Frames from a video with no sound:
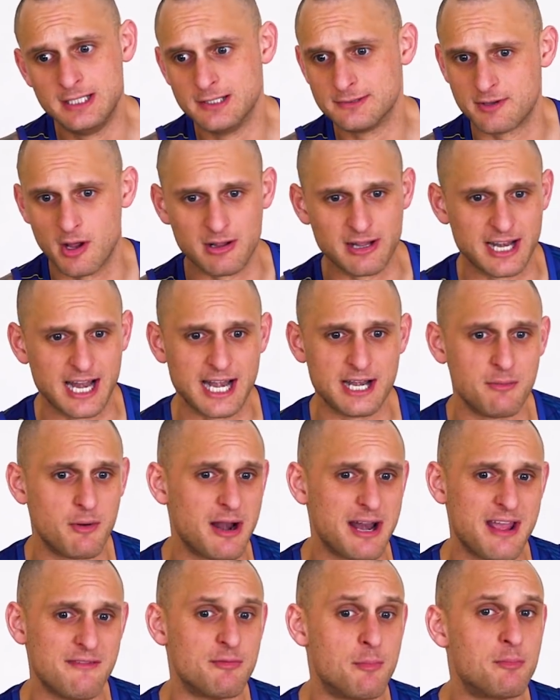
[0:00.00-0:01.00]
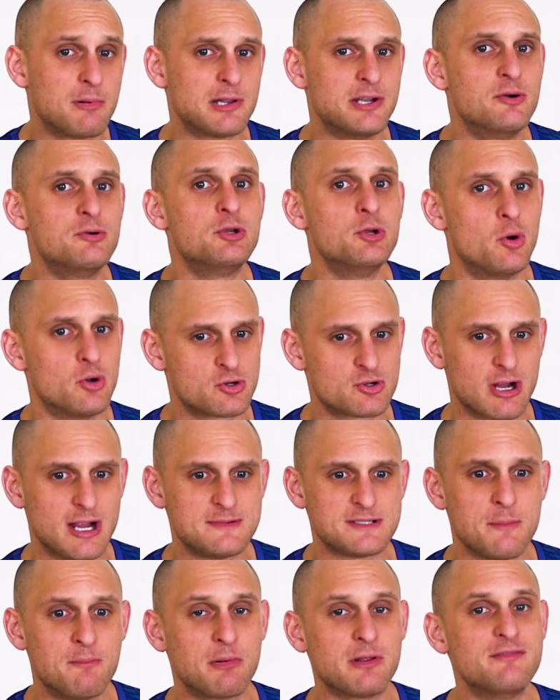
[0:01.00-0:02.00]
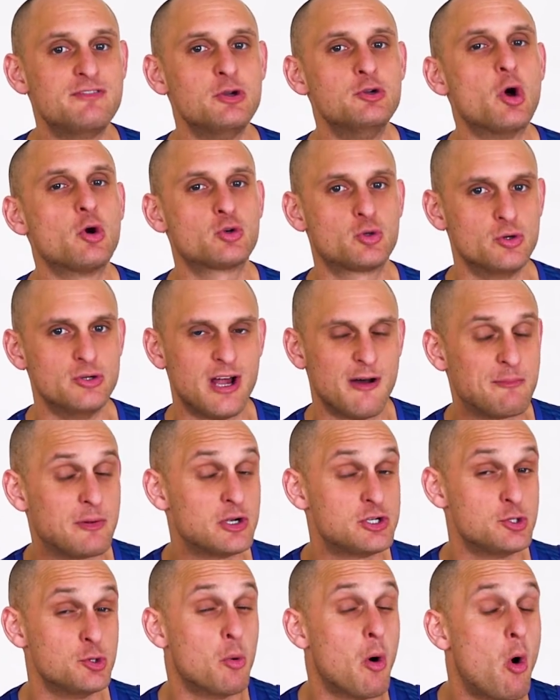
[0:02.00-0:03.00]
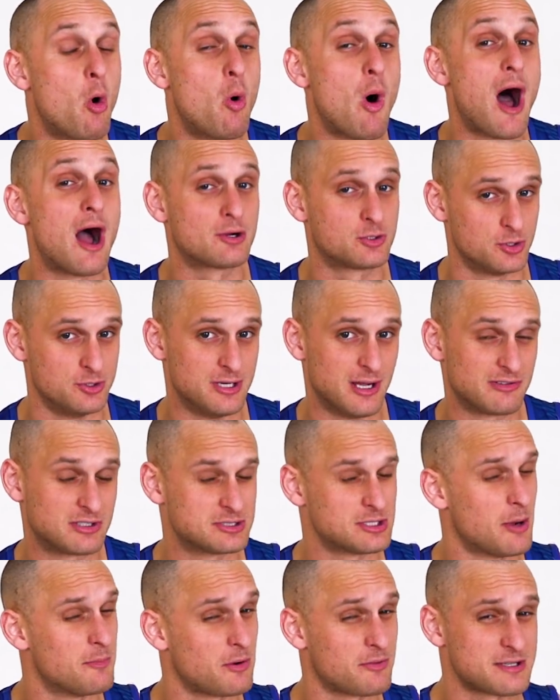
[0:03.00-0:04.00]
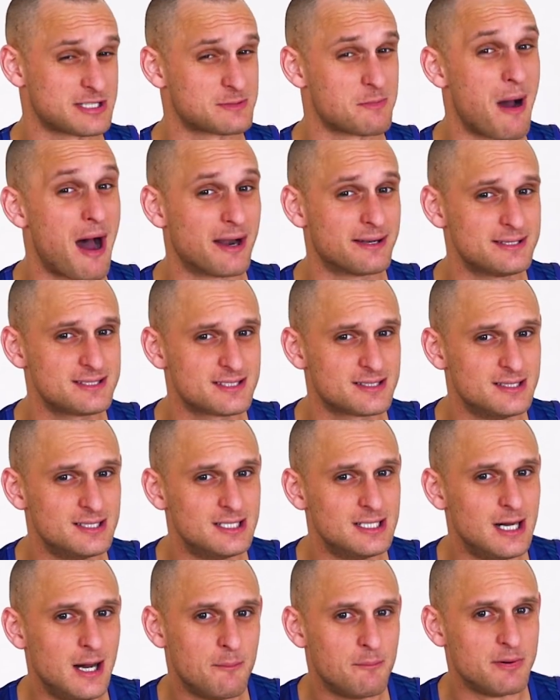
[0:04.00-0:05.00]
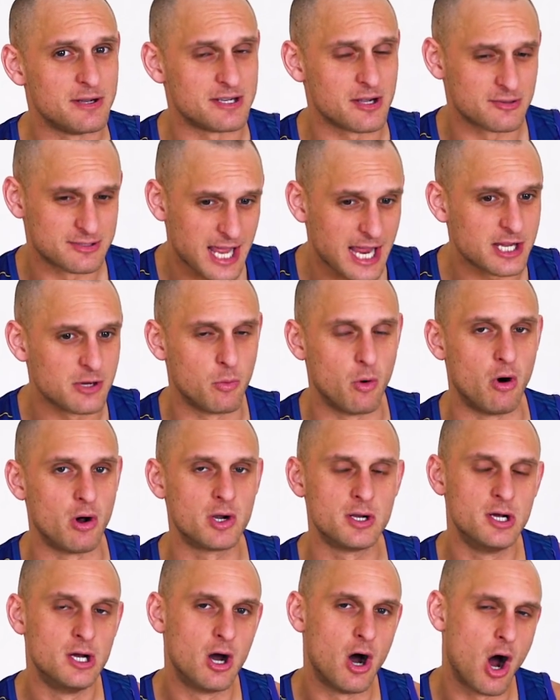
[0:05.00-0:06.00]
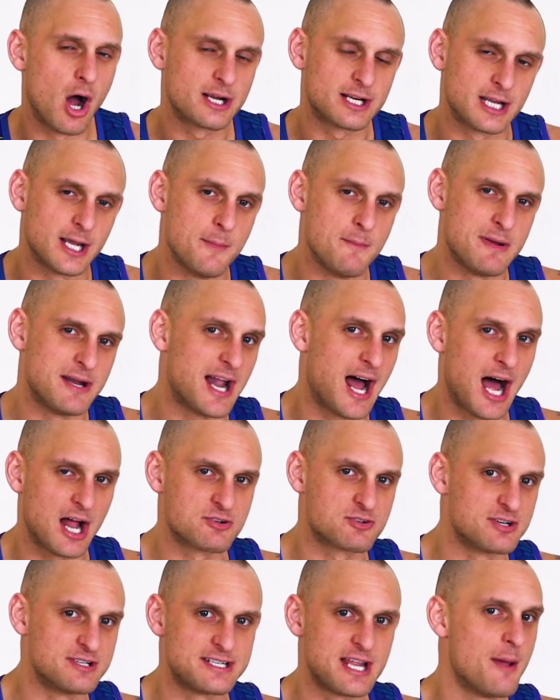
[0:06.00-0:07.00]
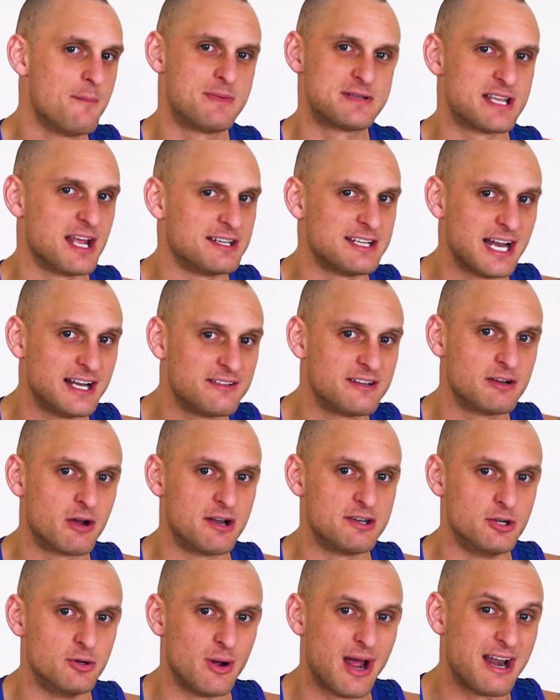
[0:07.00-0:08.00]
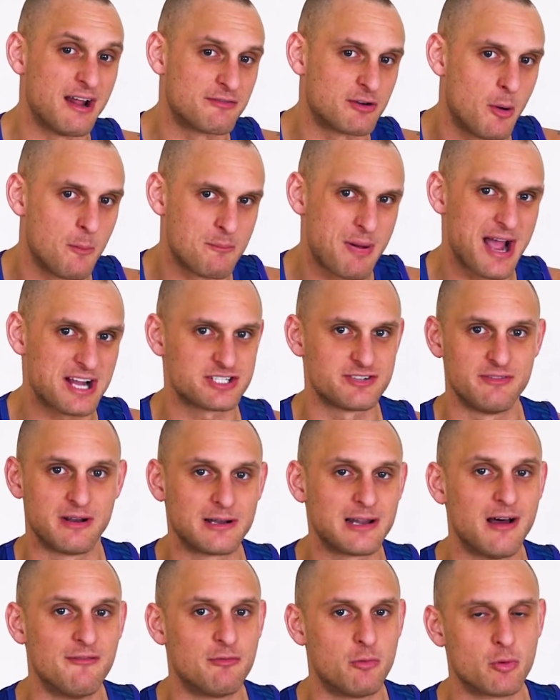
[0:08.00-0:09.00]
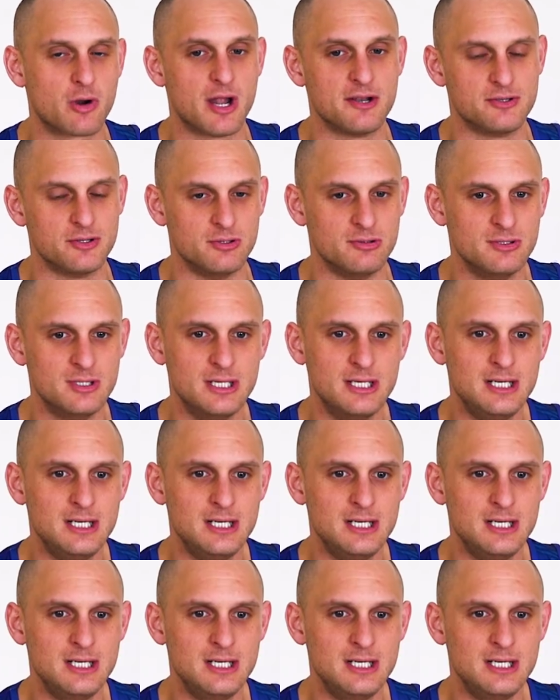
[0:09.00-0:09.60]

Don't let anyone ever belittle your dreams and believe you're not good enough, because you all are good enough, because I'm not the smartest, but I'll tell you what, I commit one hundred ten percent to anything I do, and I've got passion and love for what I do.